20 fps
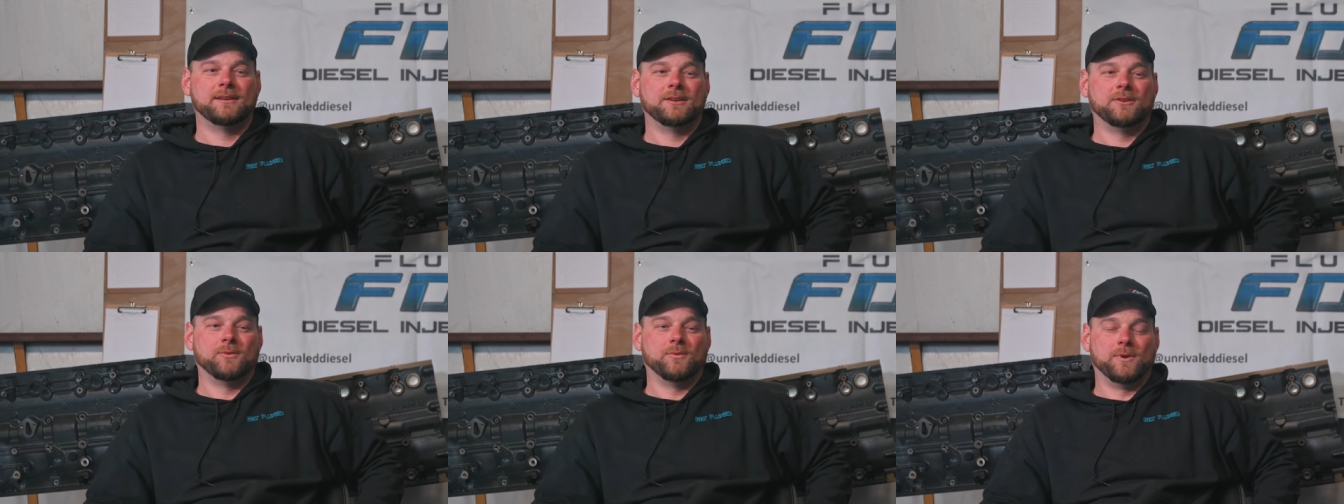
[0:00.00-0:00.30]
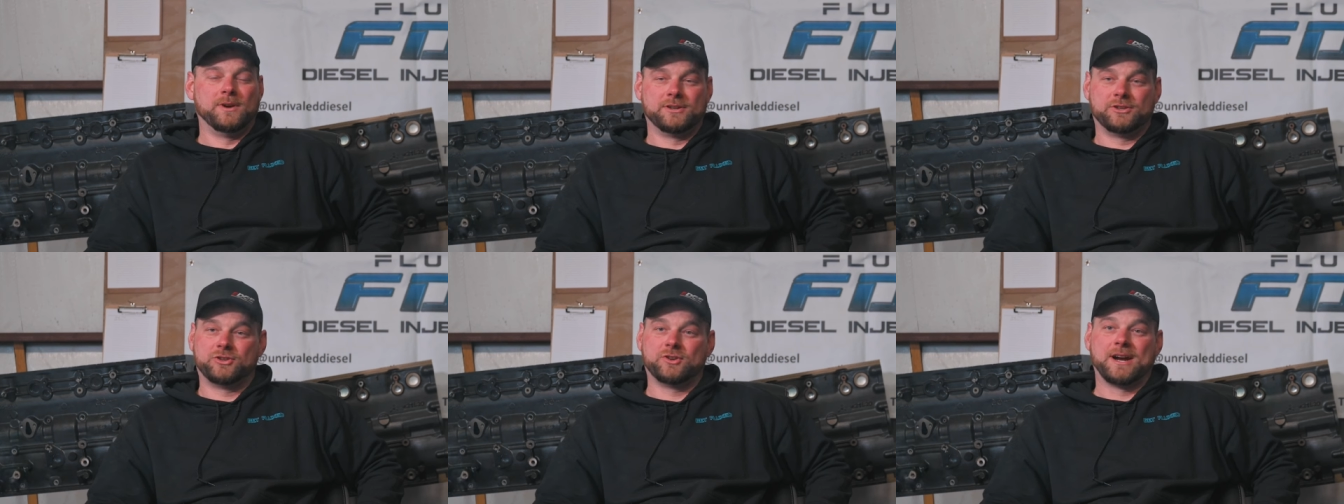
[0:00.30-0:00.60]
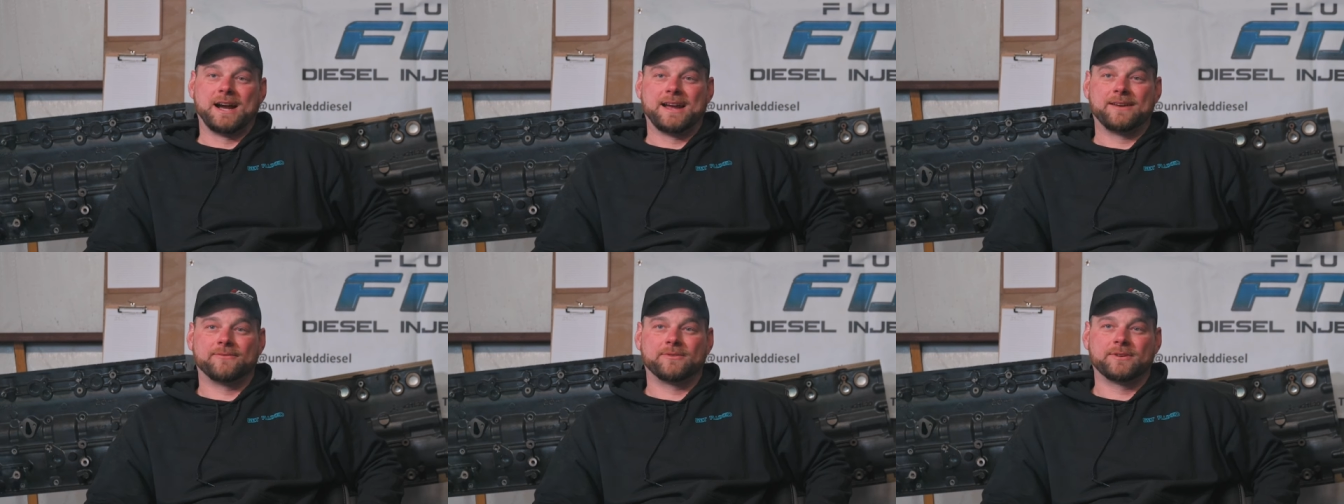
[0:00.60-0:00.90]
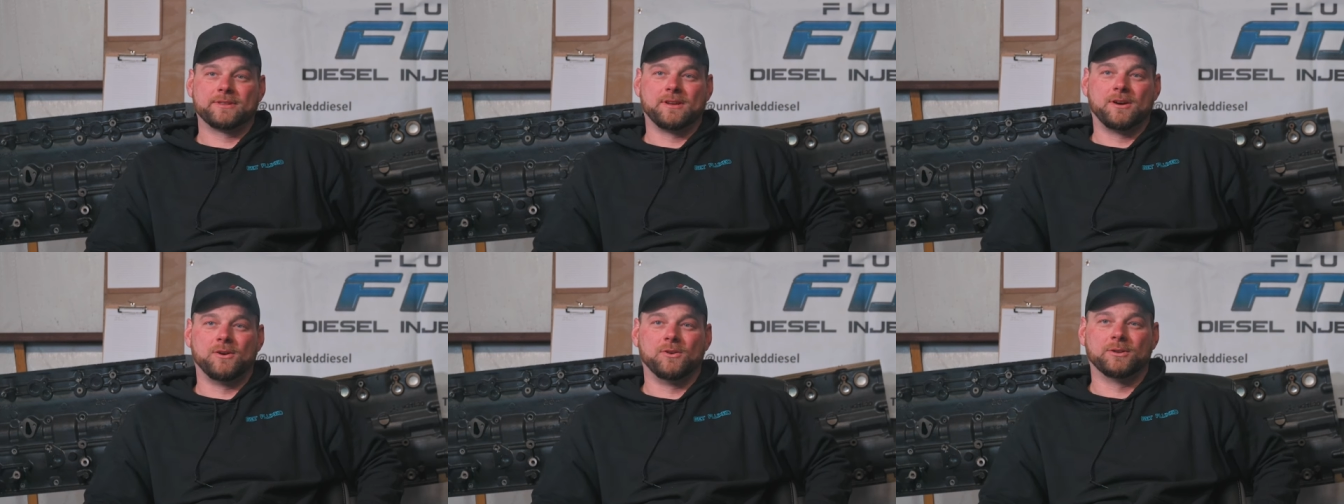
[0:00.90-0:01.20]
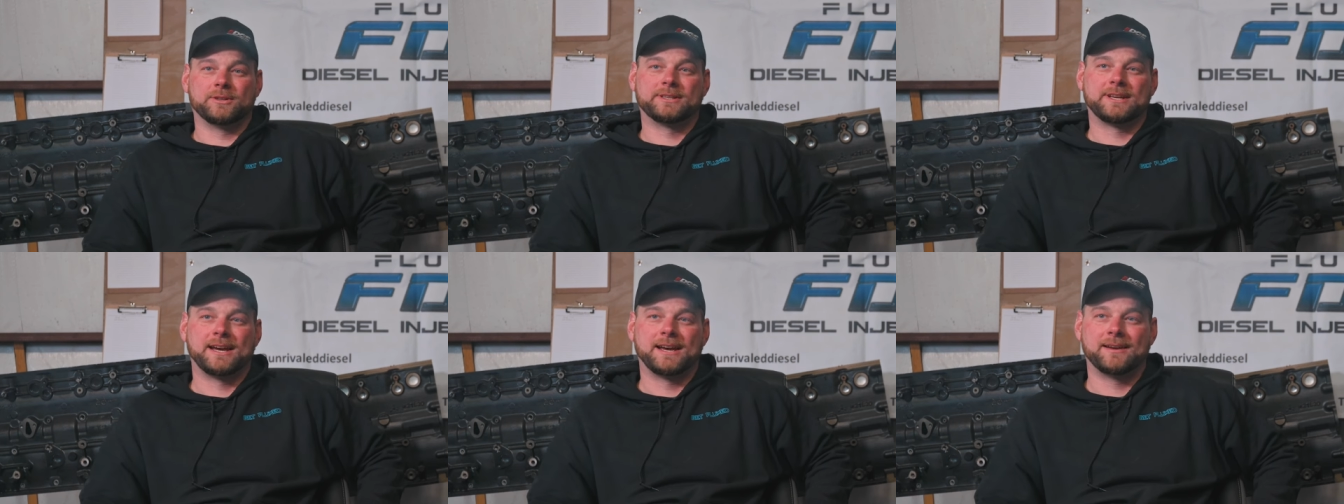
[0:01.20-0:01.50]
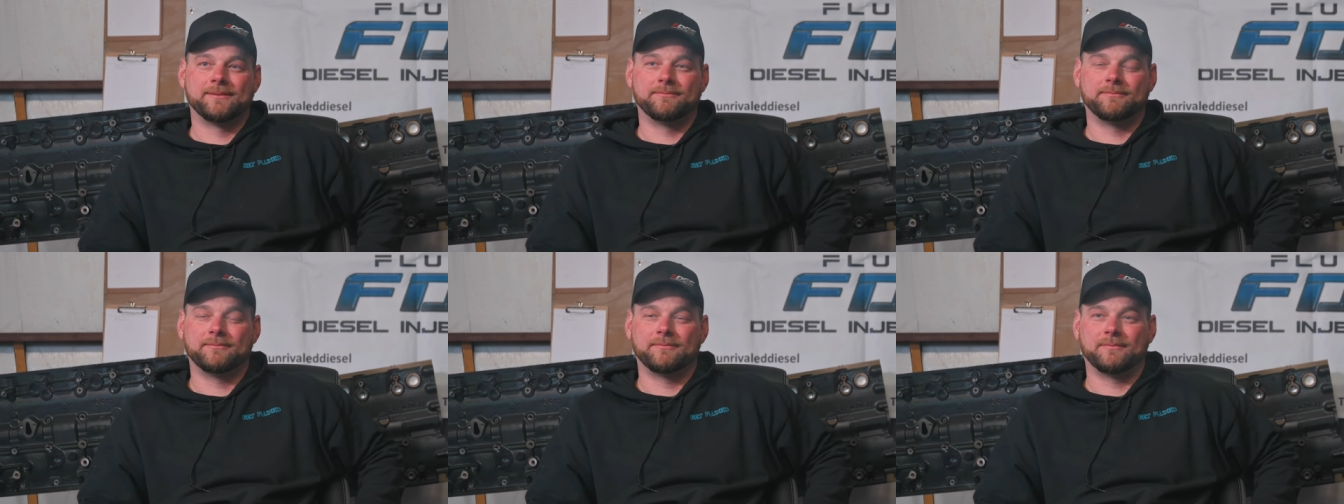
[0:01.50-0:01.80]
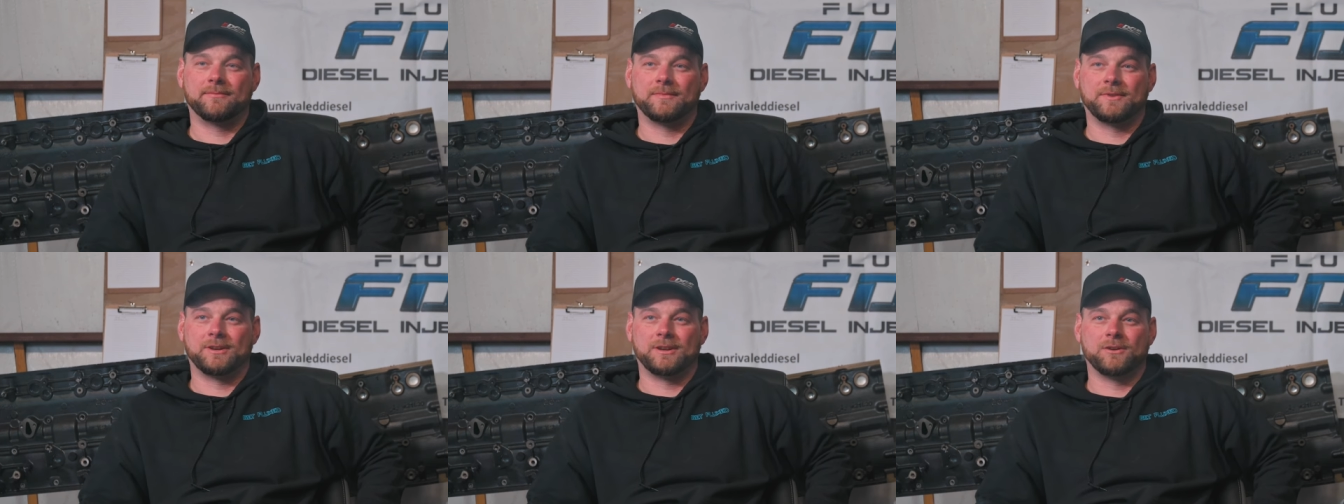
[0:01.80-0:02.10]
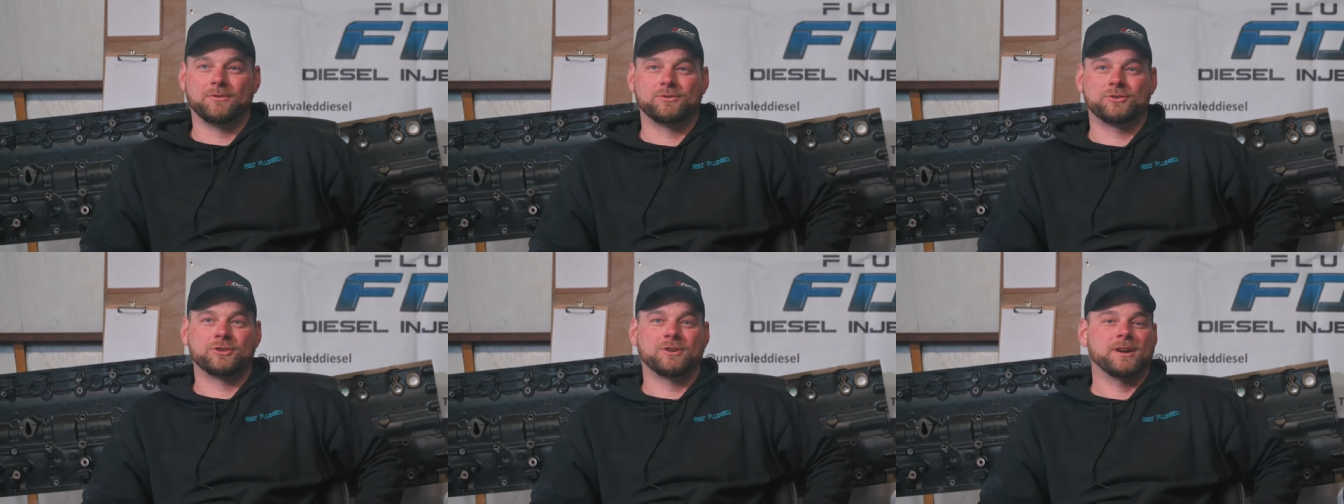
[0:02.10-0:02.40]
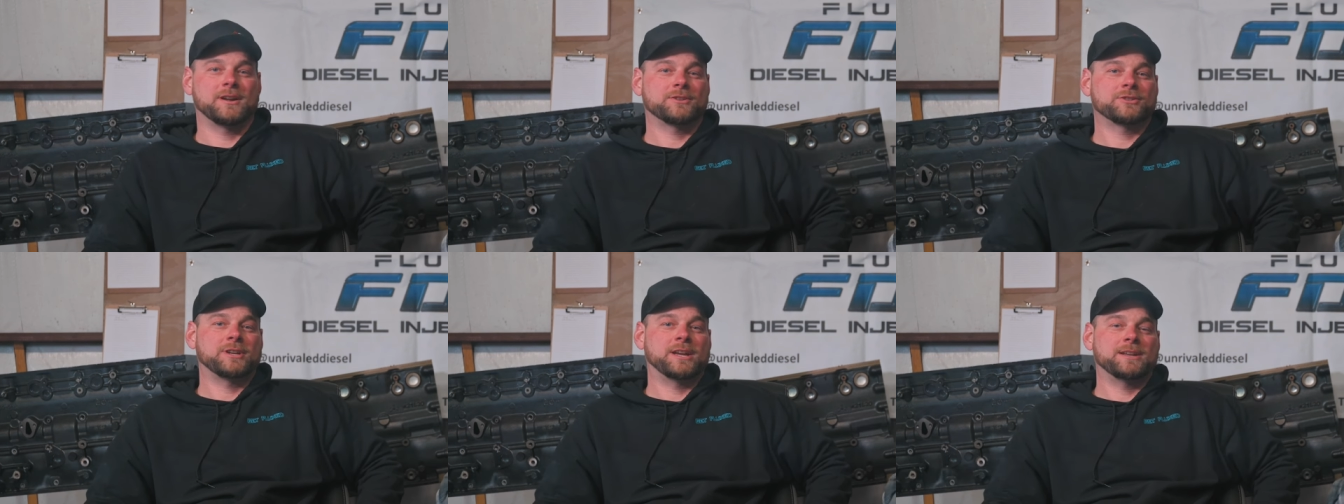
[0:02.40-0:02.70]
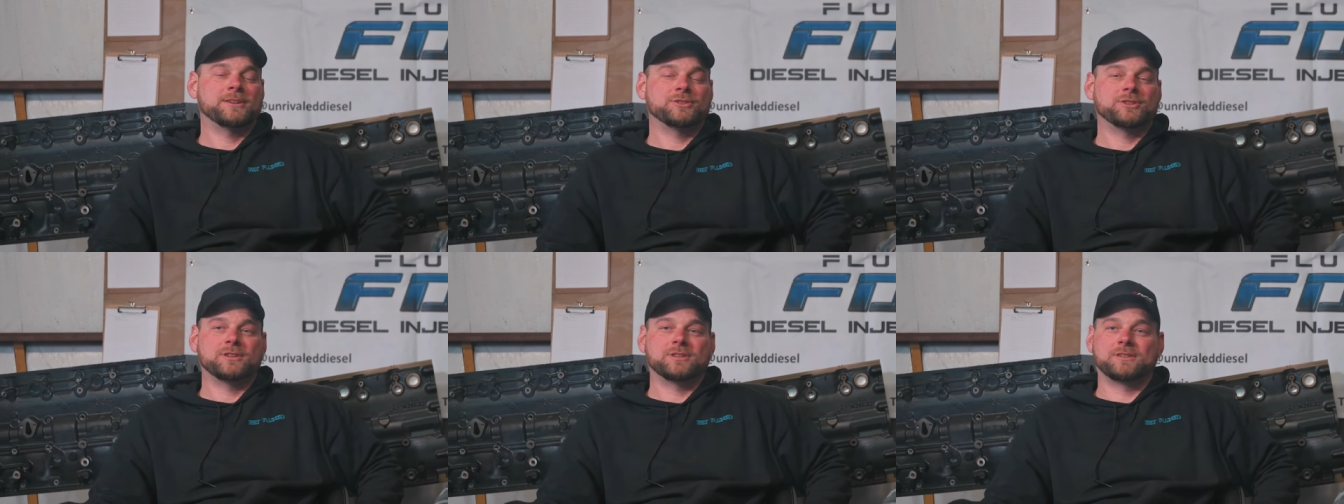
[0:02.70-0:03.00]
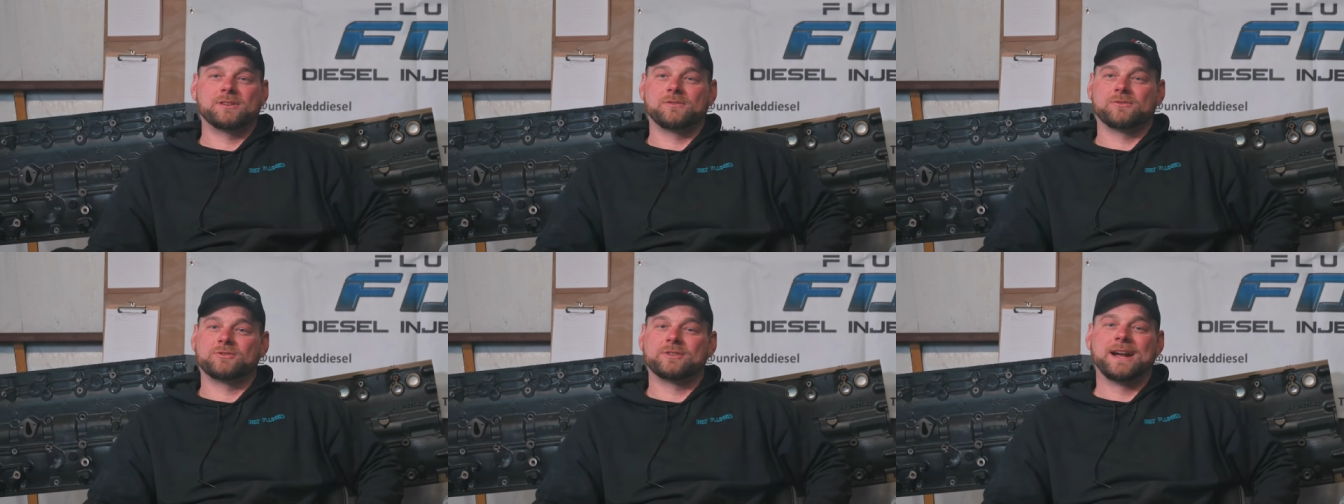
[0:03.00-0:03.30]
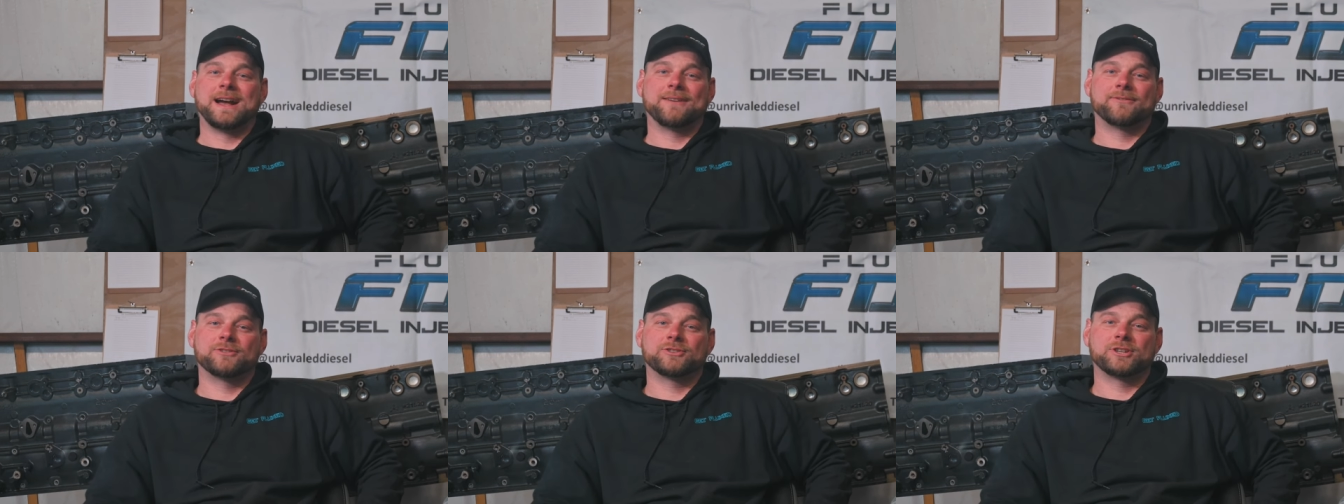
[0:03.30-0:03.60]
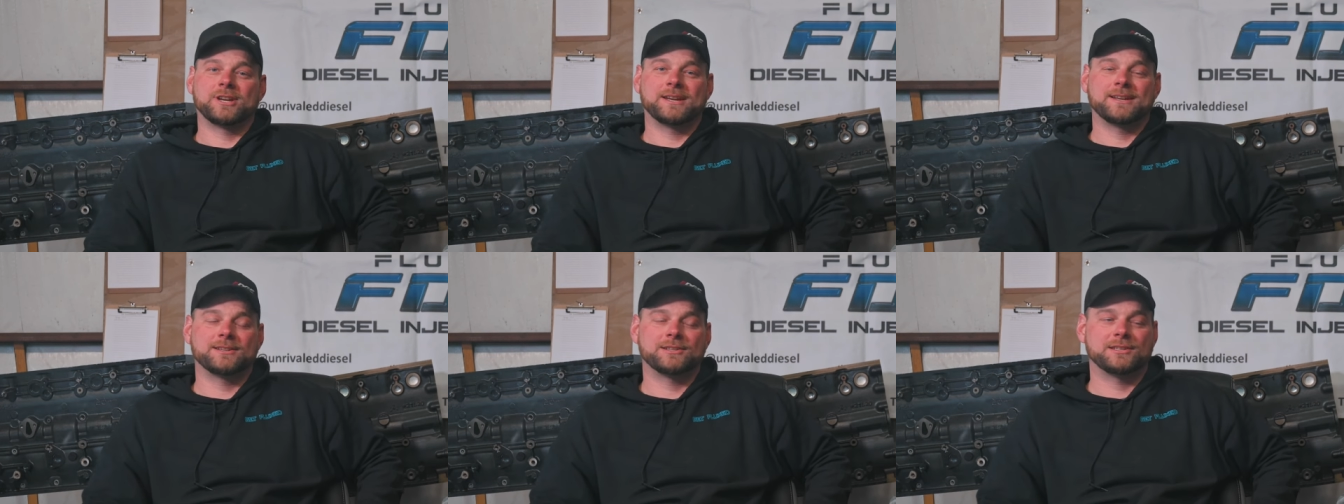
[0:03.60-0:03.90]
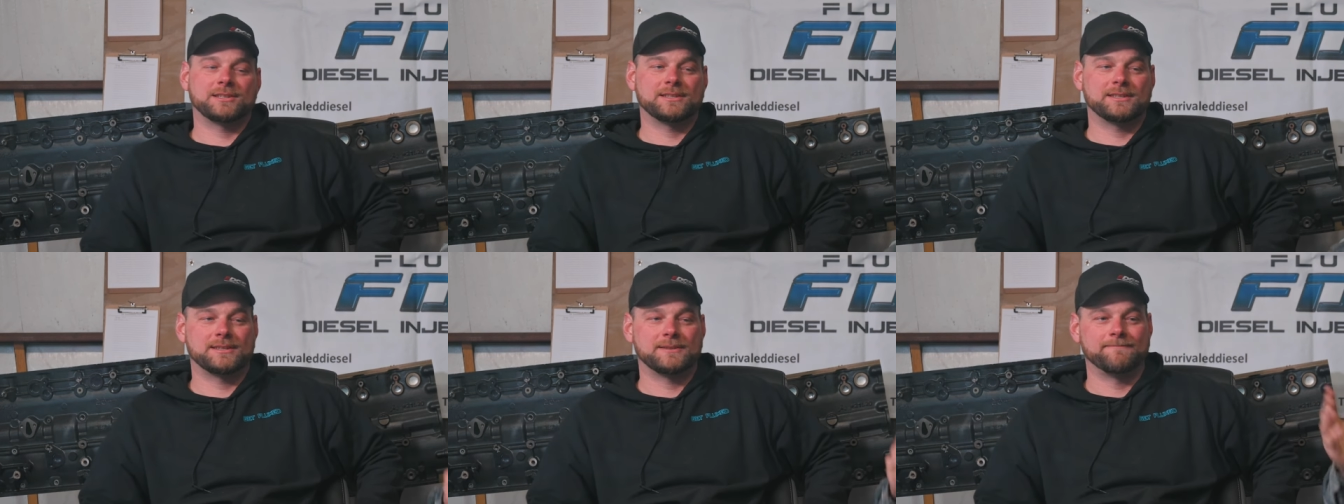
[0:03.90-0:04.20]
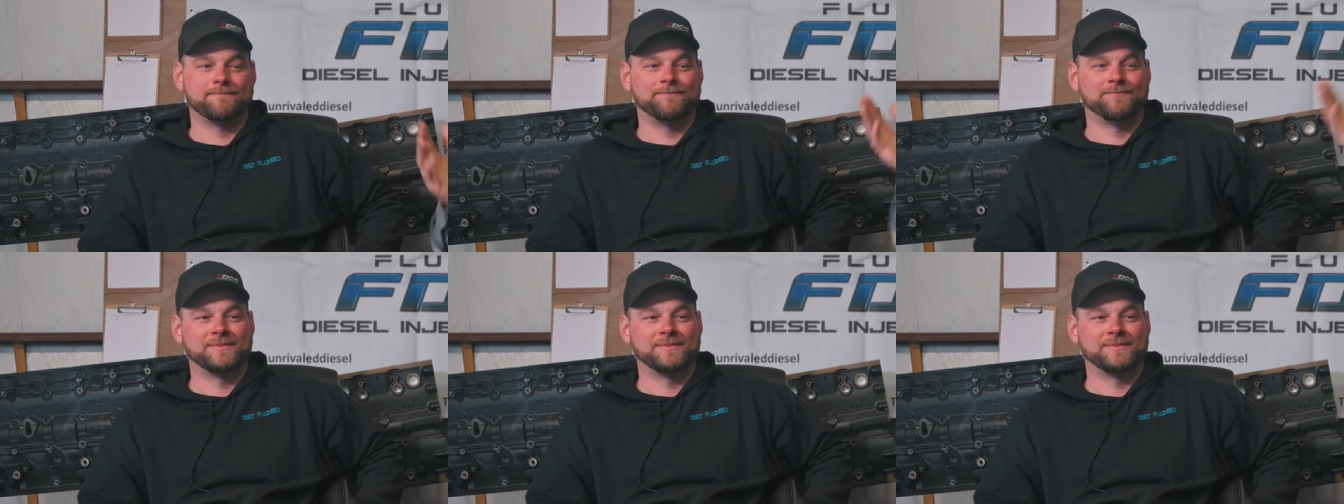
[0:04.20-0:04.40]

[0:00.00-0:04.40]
One driver the whole time. No truck changes. No driver changes.